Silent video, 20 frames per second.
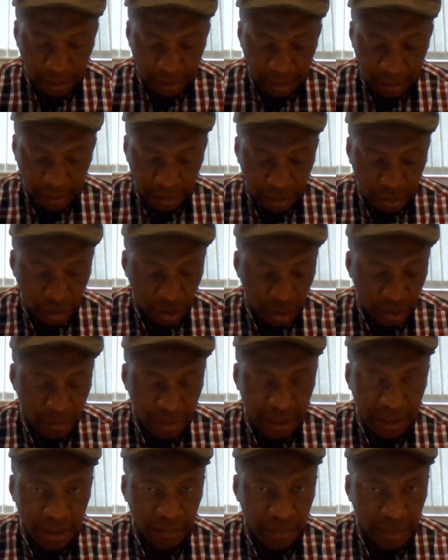So it
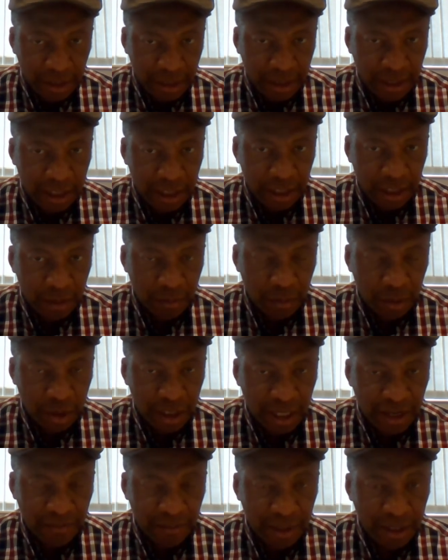means the businesses must
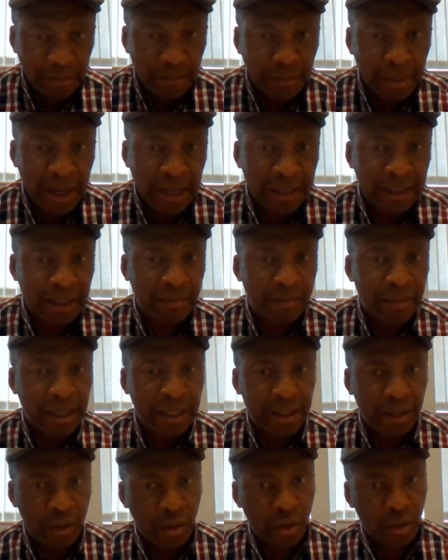have been impacted by
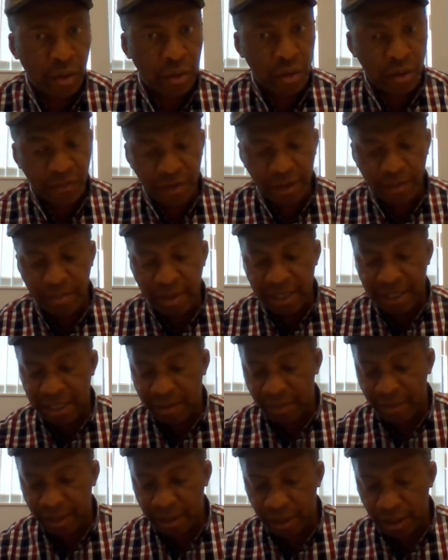the whole COVID
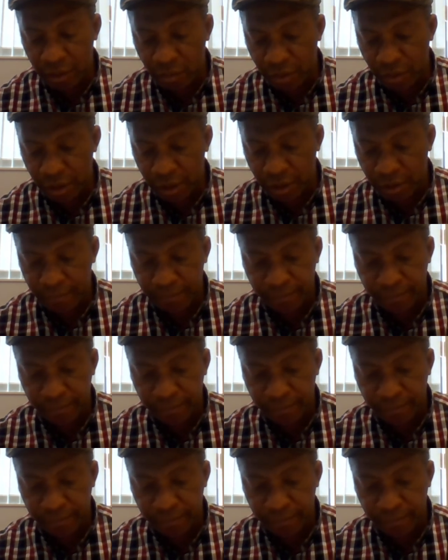pandemic situation.